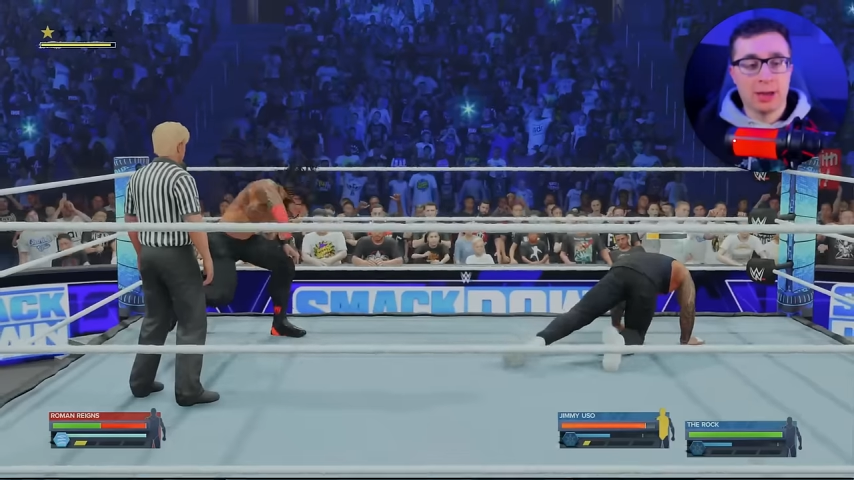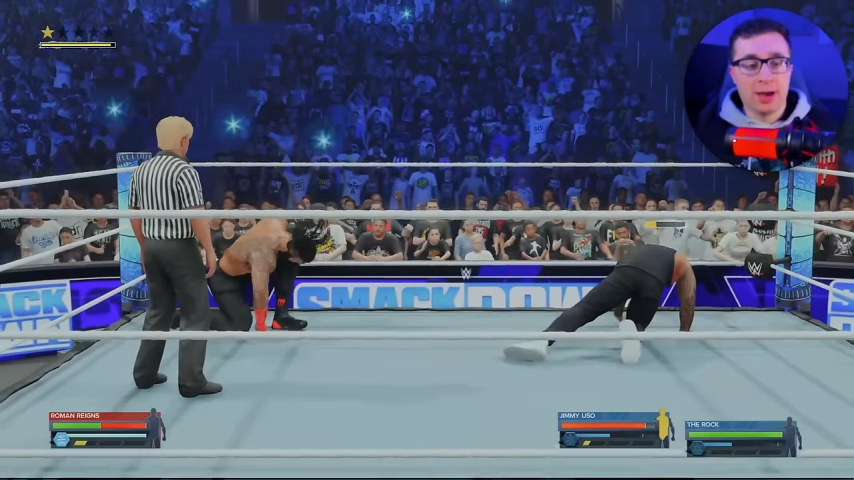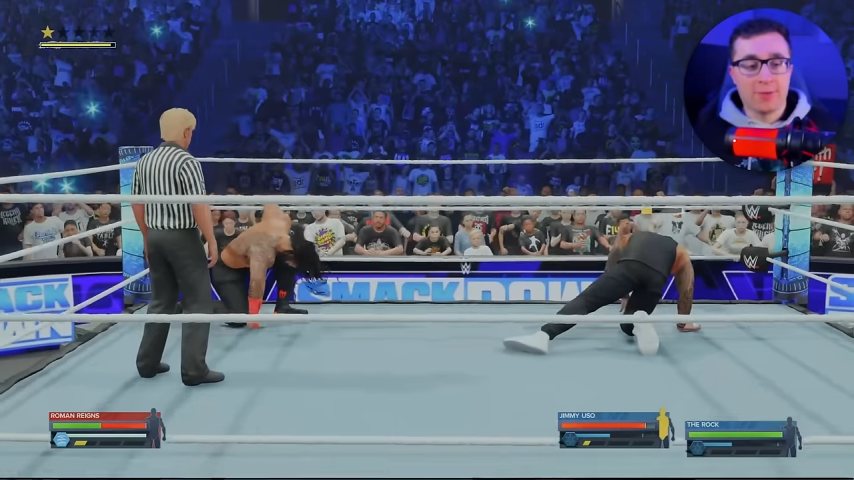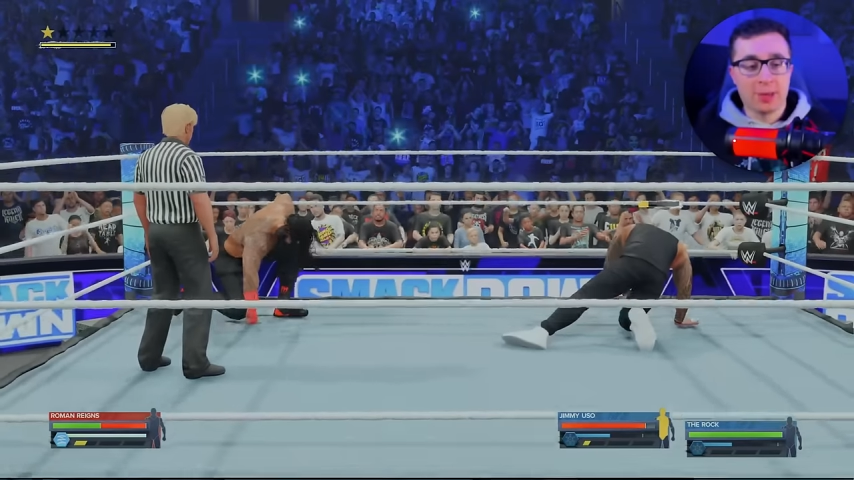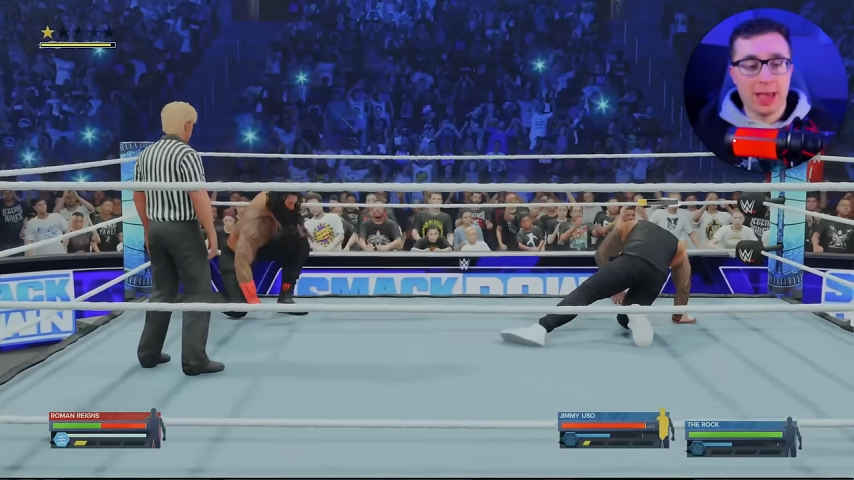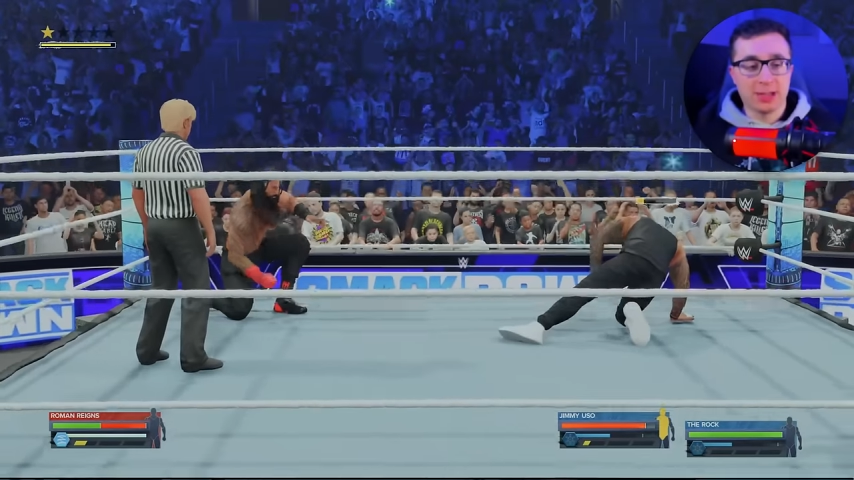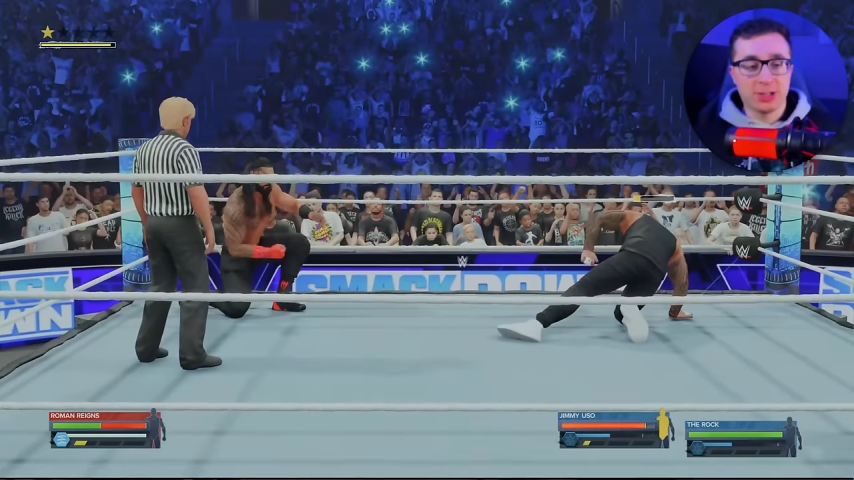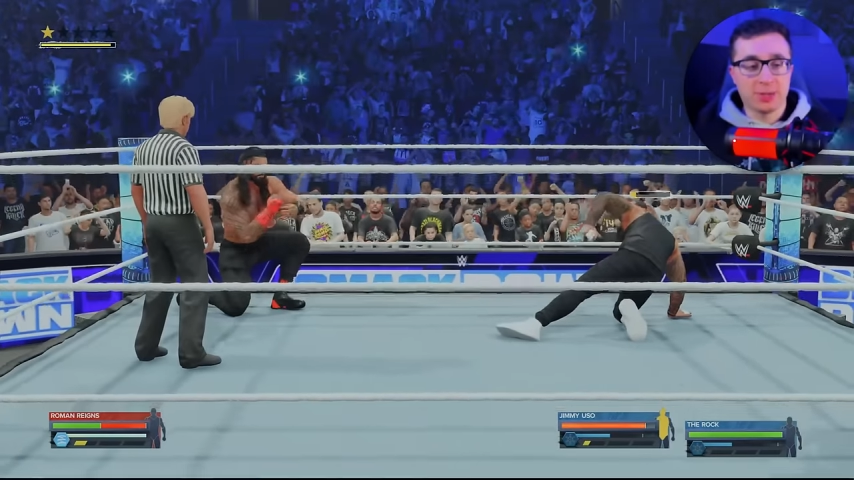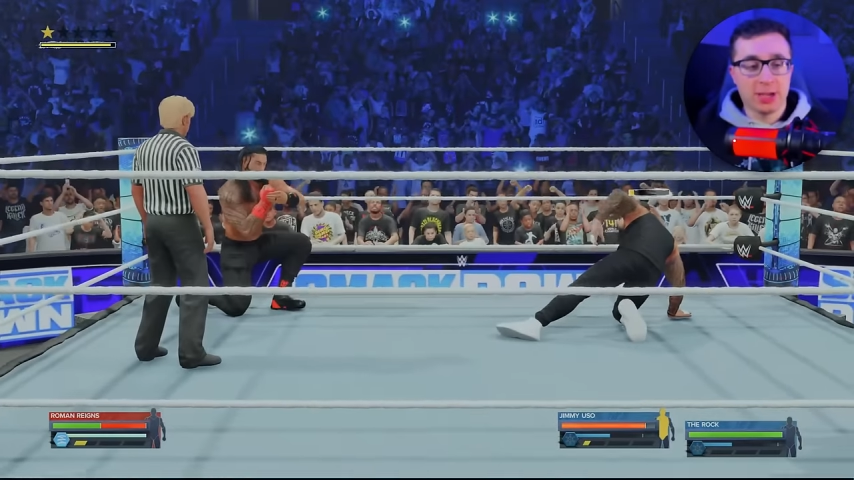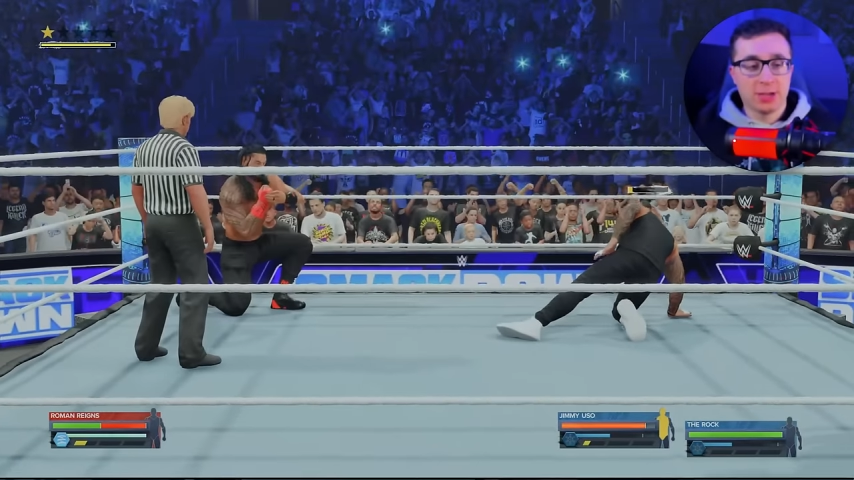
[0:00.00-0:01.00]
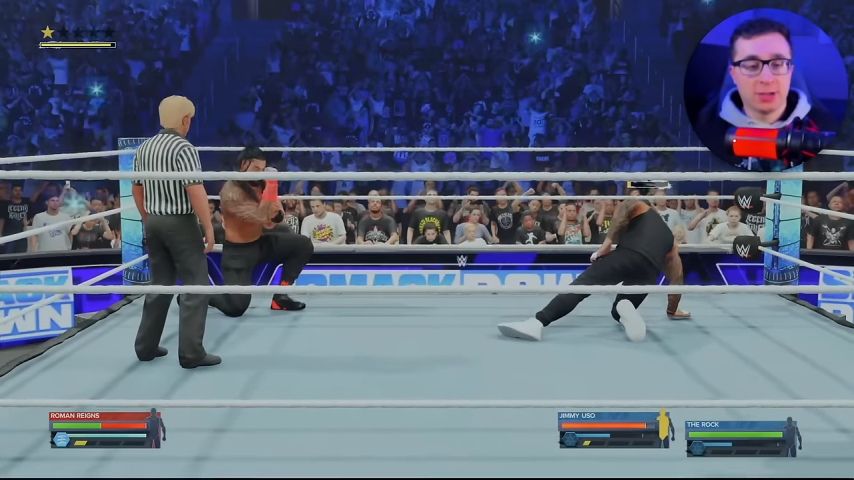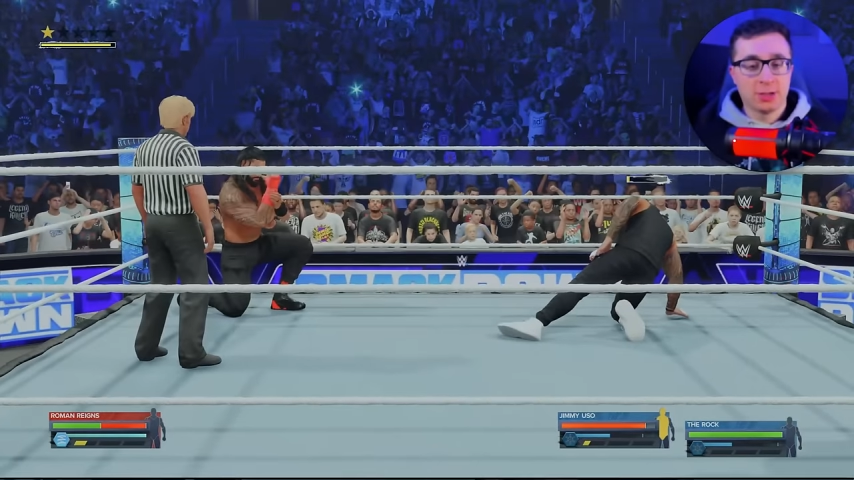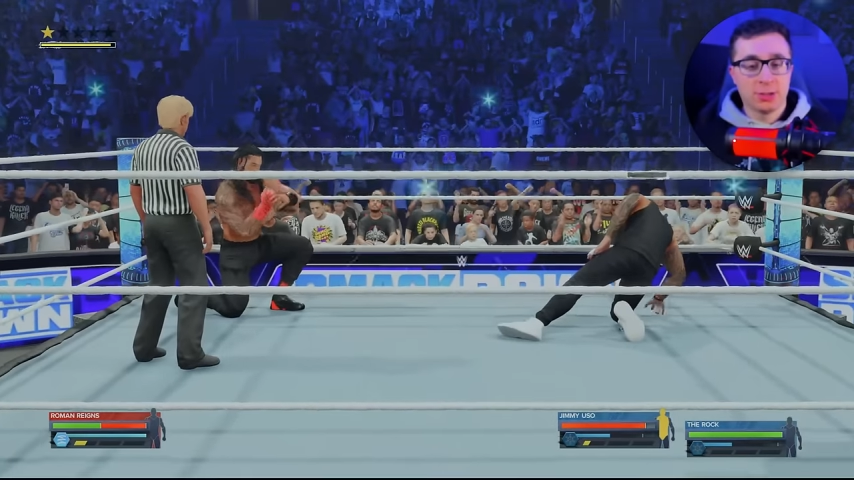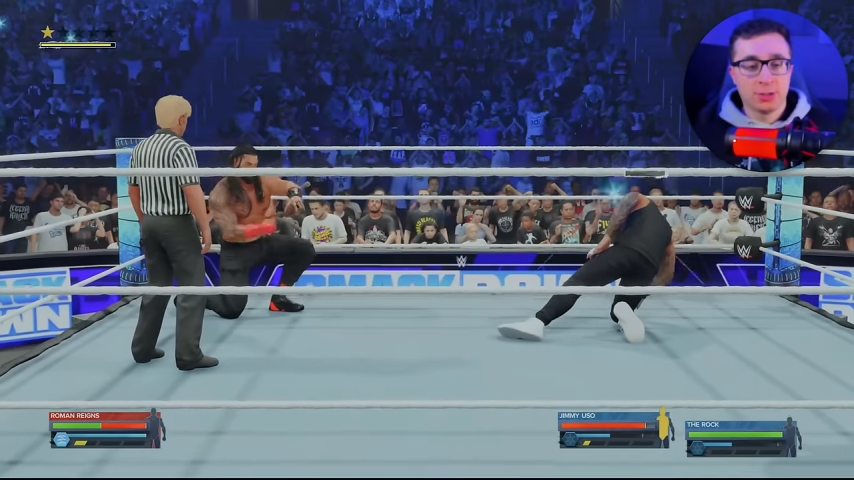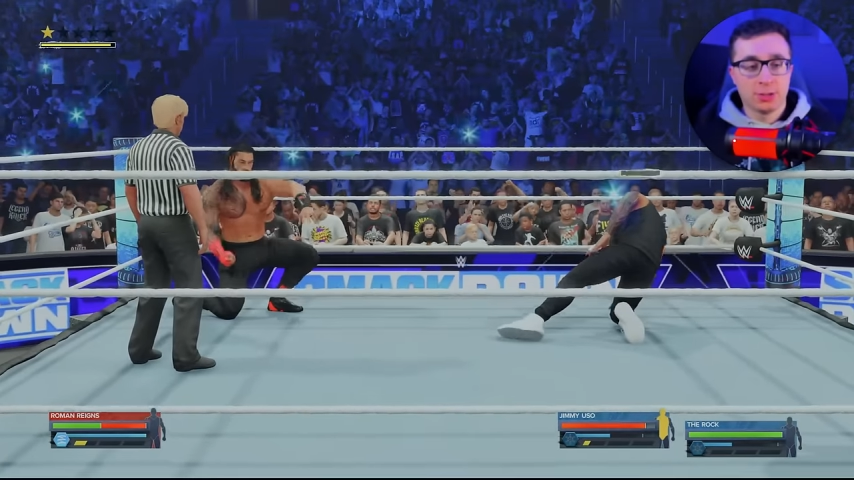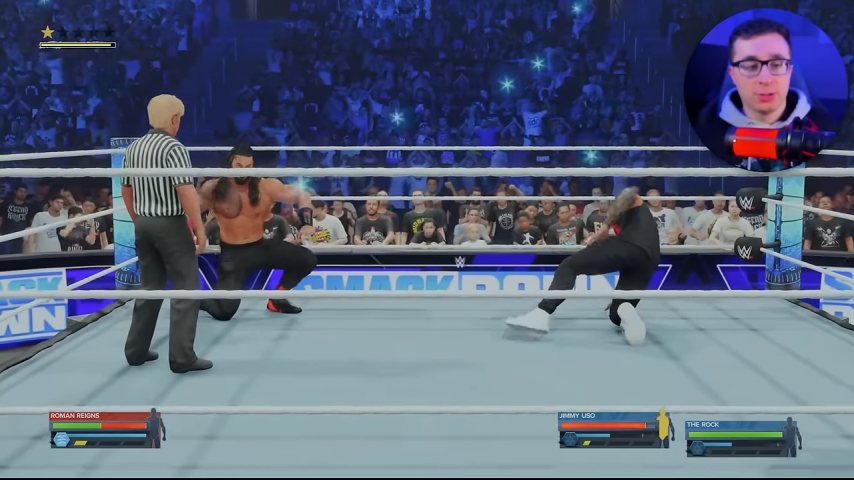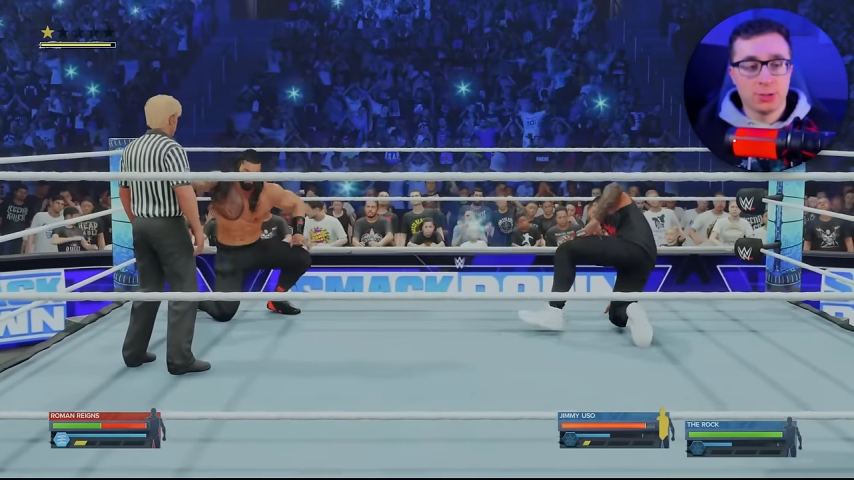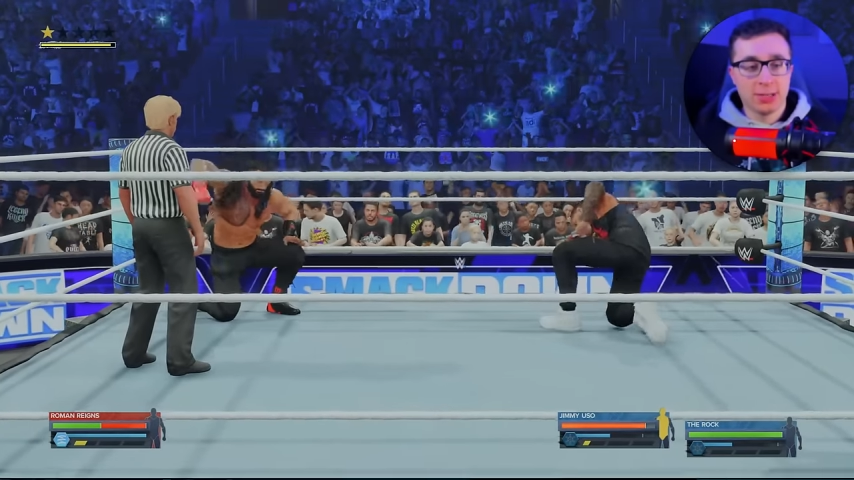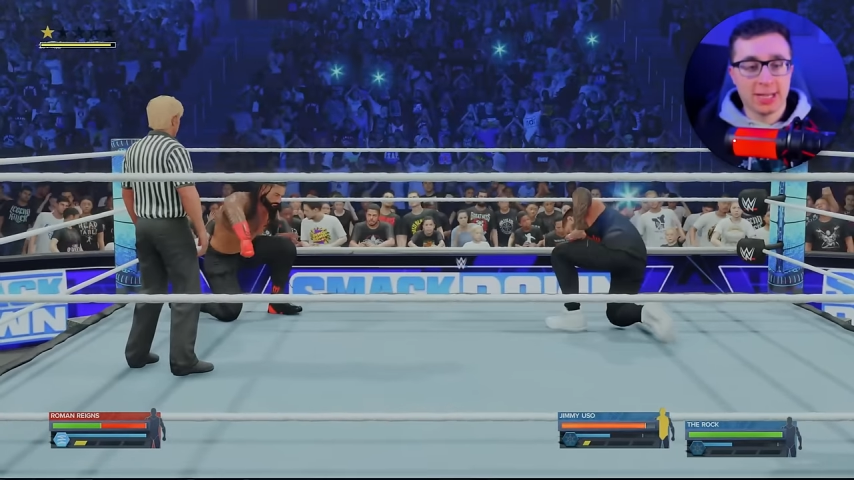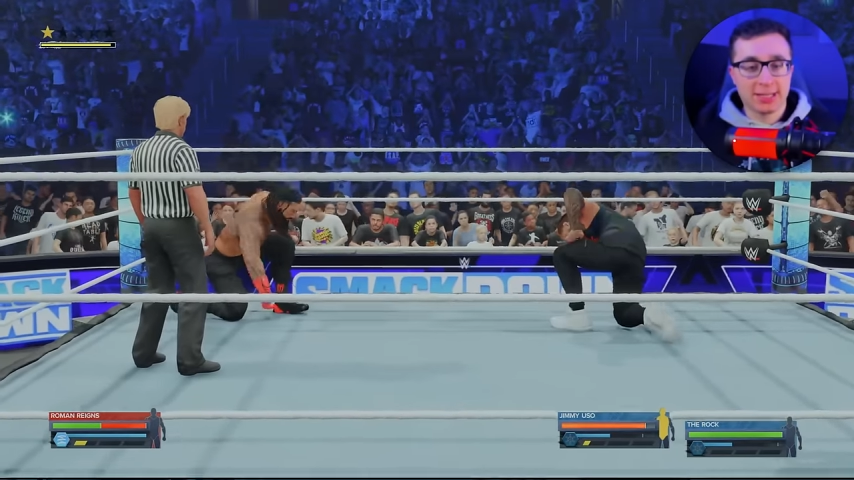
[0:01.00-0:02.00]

now for that, Jimmy, you get